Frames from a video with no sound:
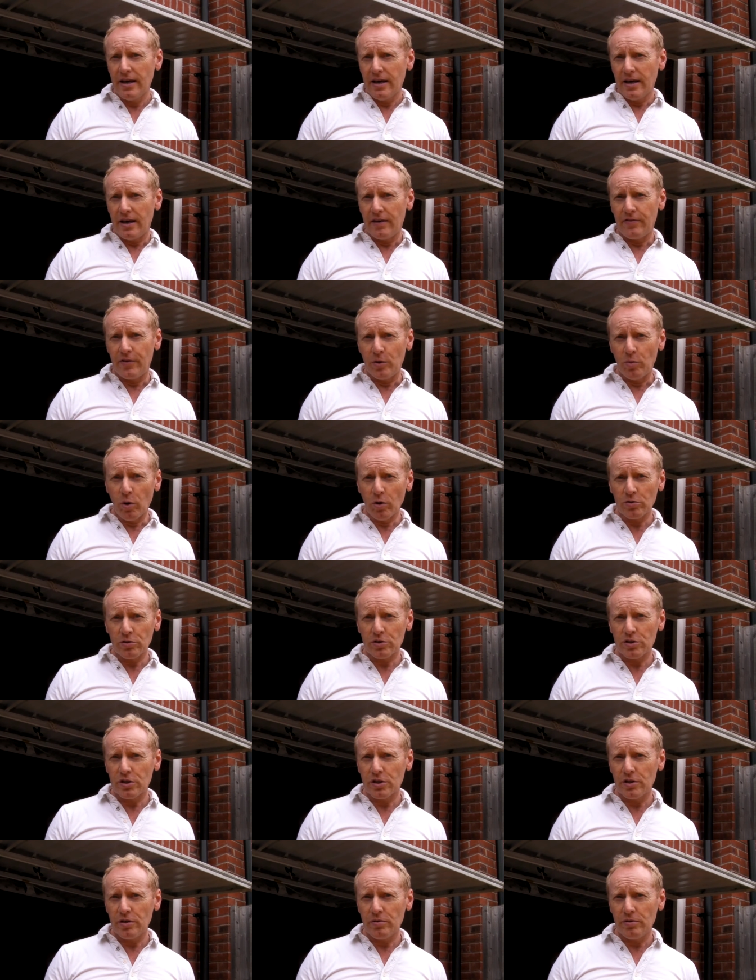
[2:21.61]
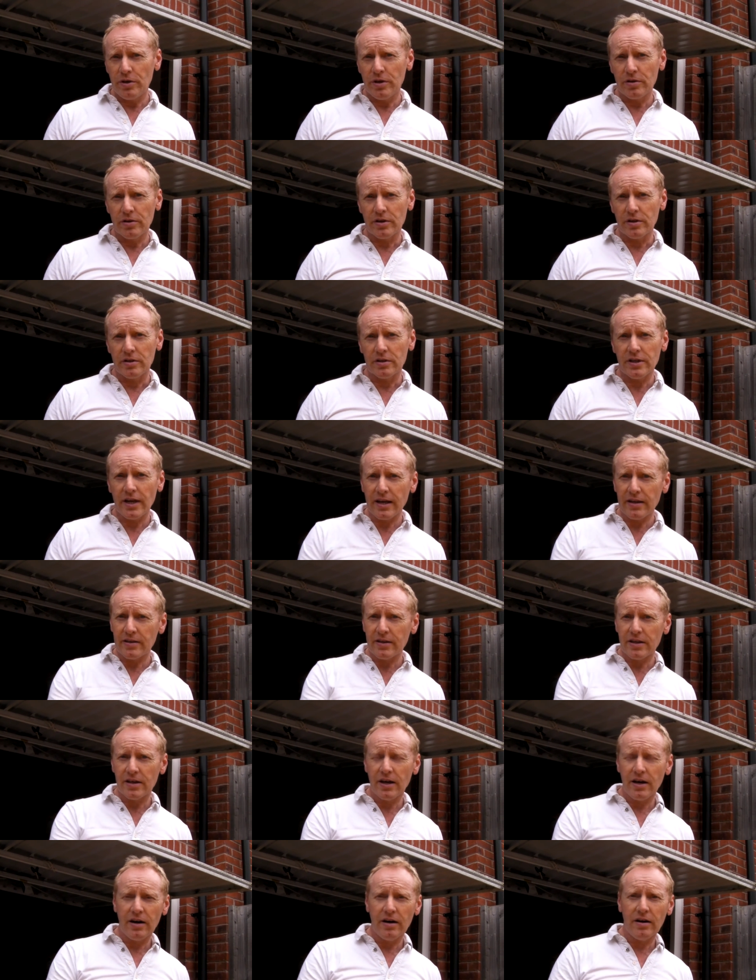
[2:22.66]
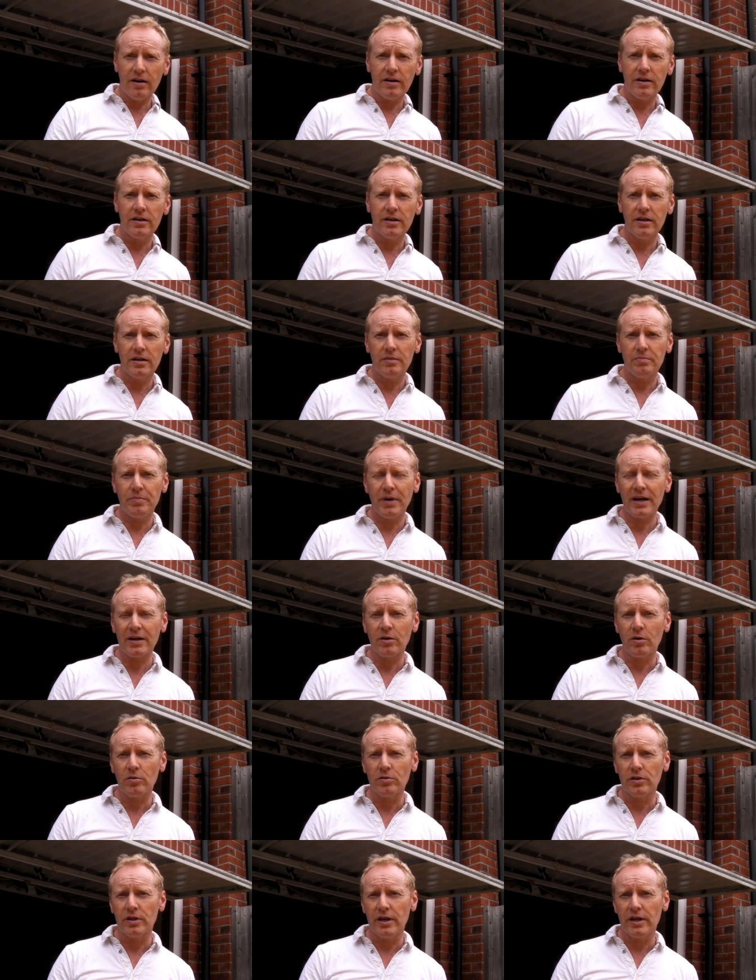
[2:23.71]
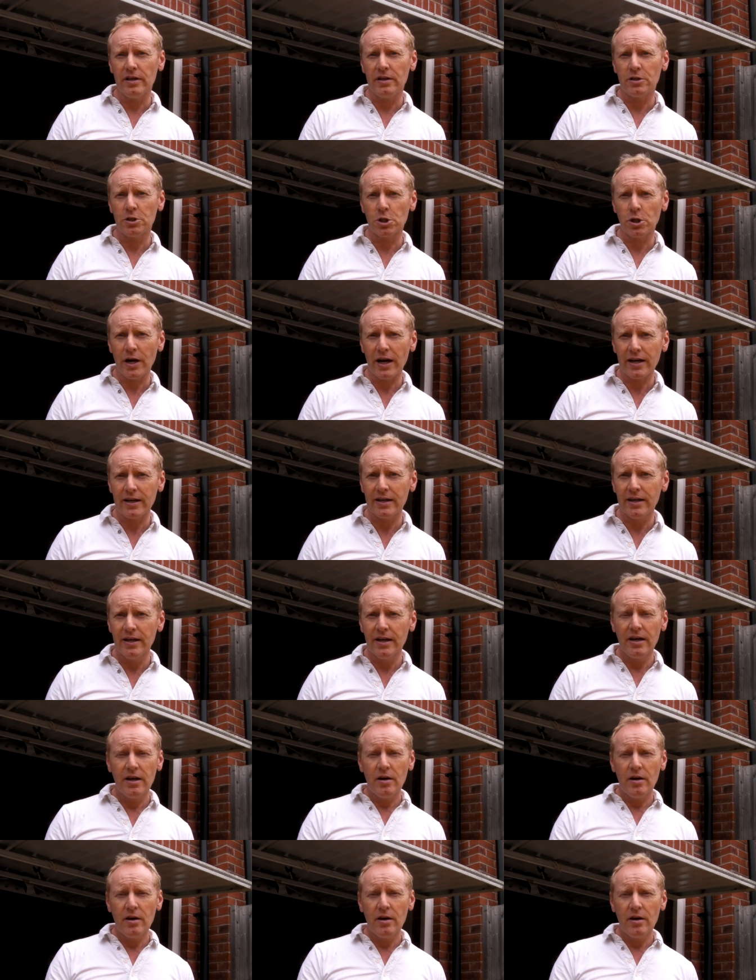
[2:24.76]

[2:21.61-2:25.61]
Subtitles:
if you want to, you can take the car back on the track,